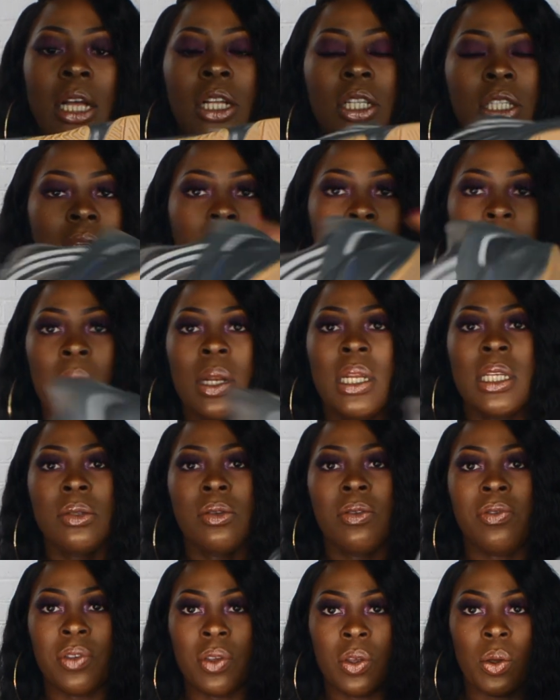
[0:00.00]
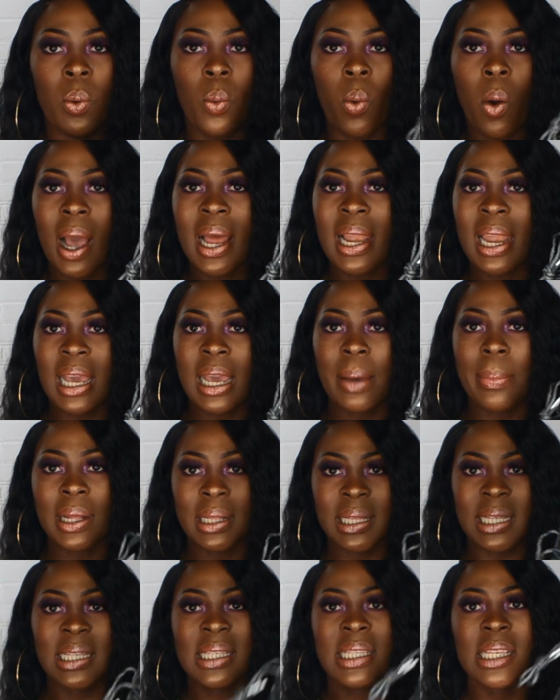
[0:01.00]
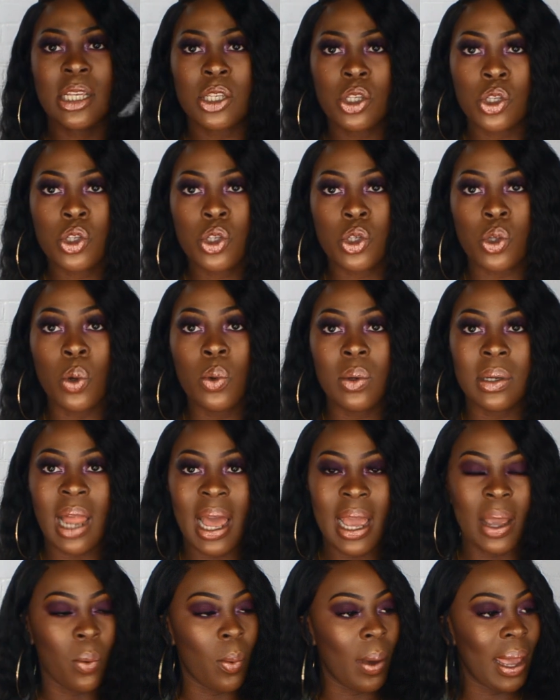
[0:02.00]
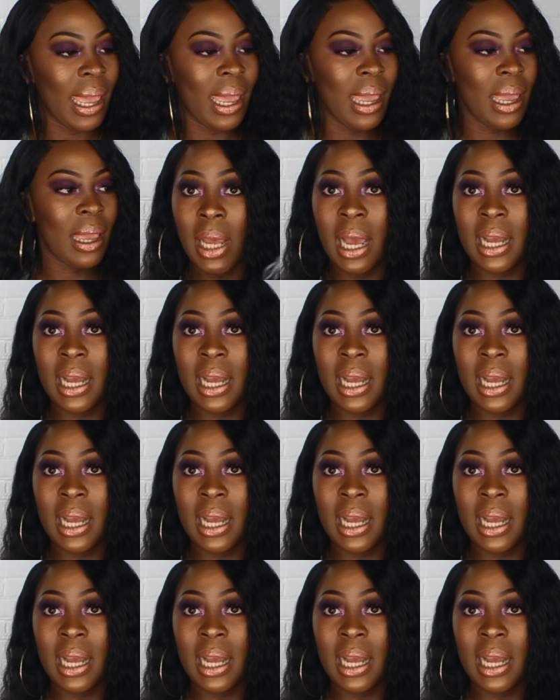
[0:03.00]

To be honest with you, what I like about these, they're so lightweight.